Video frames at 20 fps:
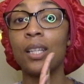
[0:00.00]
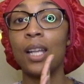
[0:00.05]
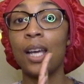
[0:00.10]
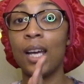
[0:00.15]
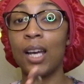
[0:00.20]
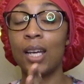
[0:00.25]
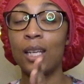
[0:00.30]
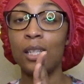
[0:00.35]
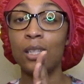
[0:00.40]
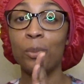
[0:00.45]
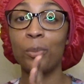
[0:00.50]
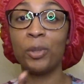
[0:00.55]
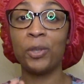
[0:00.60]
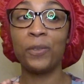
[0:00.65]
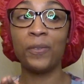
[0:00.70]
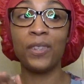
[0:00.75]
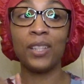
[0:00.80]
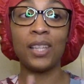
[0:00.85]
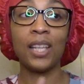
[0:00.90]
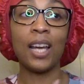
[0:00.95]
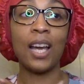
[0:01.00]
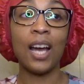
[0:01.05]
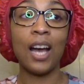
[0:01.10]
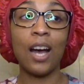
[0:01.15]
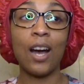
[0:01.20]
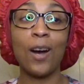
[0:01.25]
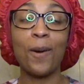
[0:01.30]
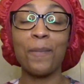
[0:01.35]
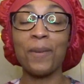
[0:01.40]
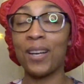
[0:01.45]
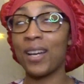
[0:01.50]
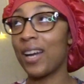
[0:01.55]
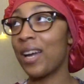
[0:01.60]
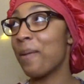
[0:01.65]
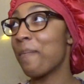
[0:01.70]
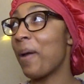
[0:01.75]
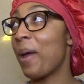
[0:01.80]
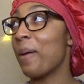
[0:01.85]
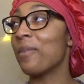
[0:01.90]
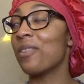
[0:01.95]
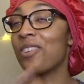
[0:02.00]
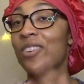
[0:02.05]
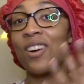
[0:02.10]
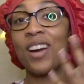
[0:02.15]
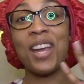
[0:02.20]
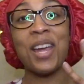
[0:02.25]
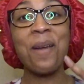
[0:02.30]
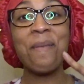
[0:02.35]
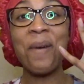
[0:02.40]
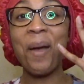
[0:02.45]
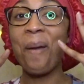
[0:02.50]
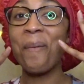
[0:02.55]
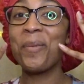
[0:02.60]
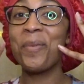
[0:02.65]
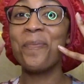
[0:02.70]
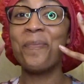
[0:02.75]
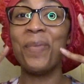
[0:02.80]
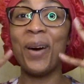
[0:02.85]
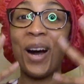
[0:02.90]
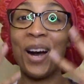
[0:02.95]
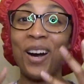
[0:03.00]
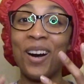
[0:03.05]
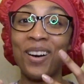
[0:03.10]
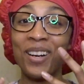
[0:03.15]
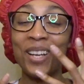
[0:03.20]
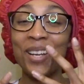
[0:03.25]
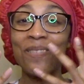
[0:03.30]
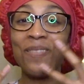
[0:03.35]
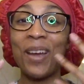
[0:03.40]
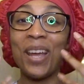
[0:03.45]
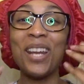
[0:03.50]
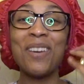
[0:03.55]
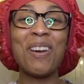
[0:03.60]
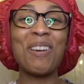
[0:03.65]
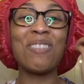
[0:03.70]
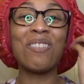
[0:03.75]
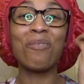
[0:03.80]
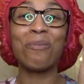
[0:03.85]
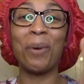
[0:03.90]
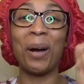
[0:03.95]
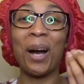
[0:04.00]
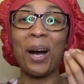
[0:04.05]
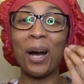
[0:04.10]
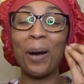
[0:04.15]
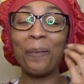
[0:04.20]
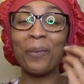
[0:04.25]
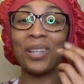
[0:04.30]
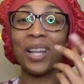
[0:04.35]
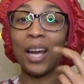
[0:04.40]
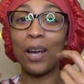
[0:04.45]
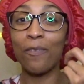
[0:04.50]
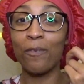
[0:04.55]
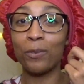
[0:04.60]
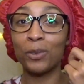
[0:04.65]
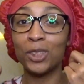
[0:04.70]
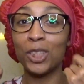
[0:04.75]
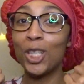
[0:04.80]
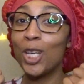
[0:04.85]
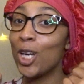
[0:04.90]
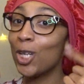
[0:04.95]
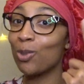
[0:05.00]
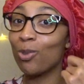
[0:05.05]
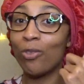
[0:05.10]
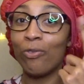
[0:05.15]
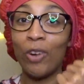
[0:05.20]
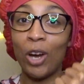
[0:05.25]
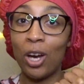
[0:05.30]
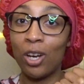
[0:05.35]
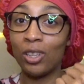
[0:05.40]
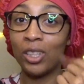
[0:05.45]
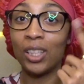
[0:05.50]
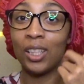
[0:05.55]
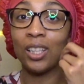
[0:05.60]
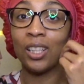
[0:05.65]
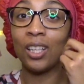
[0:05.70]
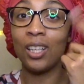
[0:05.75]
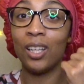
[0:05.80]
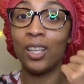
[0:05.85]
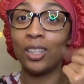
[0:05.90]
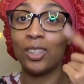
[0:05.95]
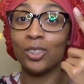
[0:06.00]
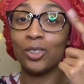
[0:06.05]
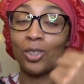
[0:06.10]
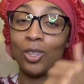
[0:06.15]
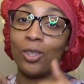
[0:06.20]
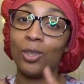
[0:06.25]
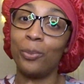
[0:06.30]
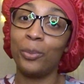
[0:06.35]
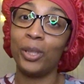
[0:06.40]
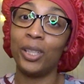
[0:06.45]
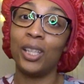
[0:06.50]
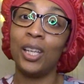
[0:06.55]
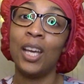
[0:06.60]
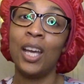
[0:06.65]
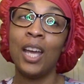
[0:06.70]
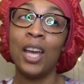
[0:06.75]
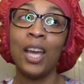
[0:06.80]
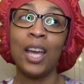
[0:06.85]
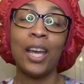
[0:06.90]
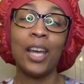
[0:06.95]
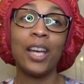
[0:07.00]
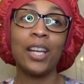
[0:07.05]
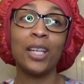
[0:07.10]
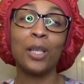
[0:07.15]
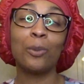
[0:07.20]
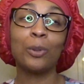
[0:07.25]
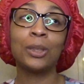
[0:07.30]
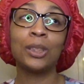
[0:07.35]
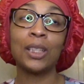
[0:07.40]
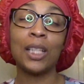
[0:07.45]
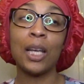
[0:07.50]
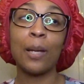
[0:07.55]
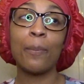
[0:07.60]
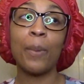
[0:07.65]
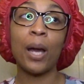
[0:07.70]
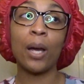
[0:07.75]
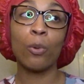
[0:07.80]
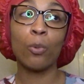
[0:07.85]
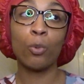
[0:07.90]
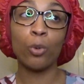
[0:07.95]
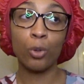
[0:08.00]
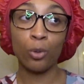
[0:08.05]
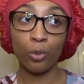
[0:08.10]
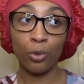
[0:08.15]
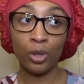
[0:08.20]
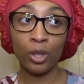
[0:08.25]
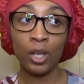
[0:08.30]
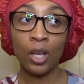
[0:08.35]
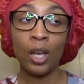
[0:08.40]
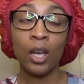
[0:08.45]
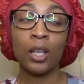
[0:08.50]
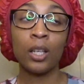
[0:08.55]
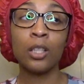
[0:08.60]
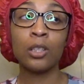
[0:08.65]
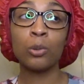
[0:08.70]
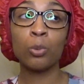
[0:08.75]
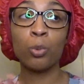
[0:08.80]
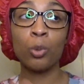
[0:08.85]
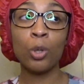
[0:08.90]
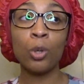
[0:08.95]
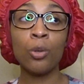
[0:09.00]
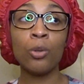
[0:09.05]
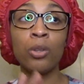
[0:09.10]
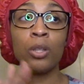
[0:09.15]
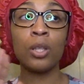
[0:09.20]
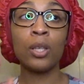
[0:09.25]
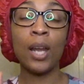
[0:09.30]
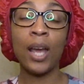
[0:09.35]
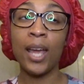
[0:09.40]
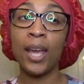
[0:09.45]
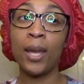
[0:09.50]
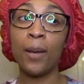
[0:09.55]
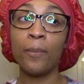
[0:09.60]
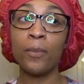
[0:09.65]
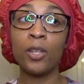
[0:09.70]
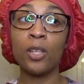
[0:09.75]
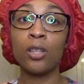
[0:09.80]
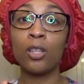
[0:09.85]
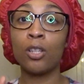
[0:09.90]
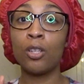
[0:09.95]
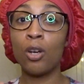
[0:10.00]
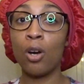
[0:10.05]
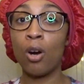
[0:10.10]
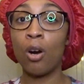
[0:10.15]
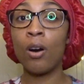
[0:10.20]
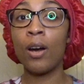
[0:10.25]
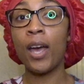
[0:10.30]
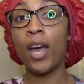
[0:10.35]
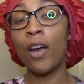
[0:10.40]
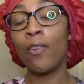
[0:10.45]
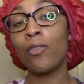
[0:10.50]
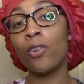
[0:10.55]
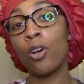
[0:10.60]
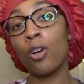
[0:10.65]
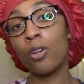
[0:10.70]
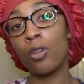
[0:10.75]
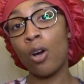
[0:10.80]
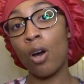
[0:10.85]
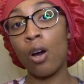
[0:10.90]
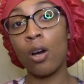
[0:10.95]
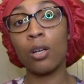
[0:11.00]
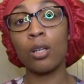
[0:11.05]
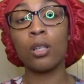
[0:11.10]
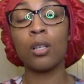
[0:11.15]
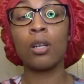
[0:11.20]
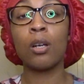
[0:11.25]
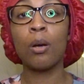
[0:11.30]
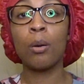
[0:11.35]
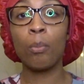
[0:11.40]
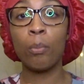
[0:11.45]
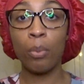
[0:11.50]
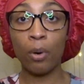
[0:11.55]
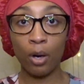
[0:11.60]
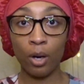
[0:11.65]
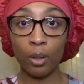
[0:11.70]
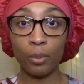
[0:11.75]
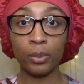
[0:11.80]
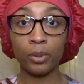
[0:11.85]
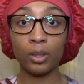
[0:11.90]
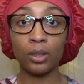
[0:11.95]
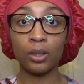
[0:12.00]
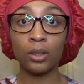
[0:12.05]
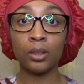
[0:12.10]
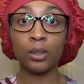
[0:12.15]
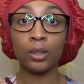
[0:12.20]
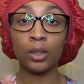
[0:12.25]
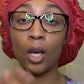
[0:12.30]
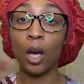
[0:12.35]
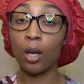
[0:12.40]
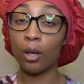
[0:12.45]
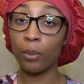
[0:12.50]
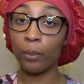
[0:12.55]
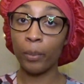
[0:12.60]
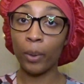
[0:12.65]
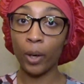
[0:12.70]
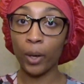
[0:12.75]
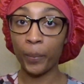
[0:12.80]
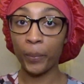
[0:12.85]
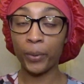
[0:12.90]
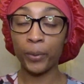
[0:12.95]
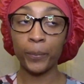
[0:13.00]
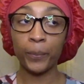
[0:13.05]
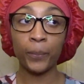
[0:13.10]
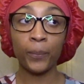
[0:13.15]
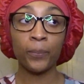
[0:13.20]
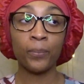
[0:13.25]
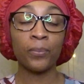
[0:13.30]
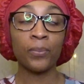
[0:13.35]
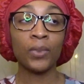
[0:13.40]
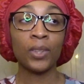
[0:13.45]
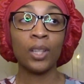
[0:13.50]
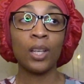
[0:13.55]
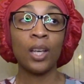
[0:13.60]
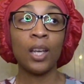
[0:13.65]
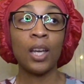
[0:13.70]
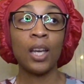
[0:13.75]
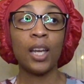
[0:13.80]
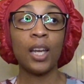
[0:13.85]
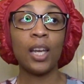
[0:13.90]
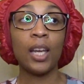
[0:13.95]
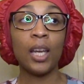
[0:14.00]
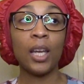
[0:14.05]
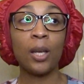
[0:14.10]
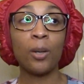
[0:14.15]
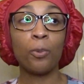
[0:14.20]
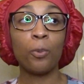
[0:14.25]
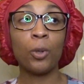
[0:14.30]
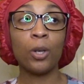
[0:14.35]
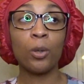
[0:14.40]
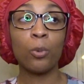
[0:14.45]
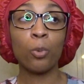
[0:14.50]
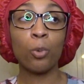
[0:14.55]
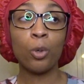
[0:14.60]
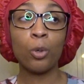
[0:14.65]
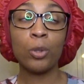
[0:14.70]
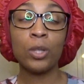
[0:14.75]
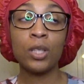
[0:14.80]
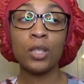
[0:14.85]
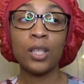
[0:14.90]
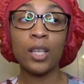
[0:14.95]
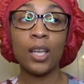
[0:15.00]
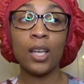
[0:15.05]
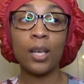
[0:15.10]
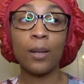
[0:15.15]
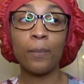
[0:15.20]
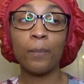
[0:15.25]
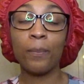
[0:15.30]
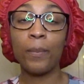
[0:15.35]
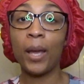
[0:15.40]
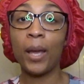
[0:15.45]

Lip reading: line in the movie that, oh my God, it made me cry. It made me bawl, but like tears were falling uncontrollably. And it was said by Ruth, because Ruth named the doll after her daughter, Barbara, called her Barbie. And what Ruth said